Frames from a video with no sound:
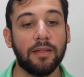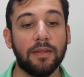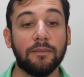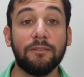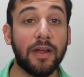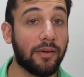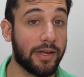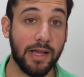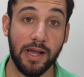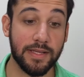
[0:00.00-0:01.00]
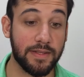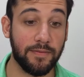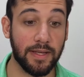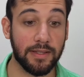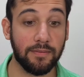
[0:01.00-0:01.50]
They're very cost
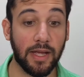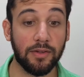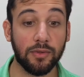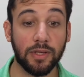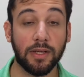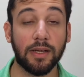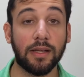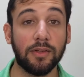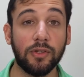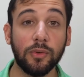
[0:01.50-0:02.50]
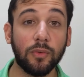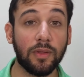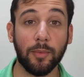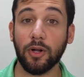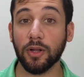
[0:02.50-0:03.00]
effective, and you can use
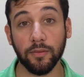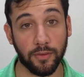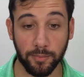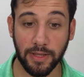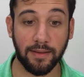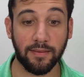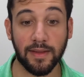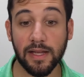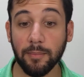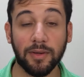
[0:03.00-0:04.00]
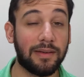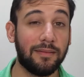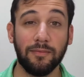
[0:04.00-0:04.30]
them all over the place, and they come in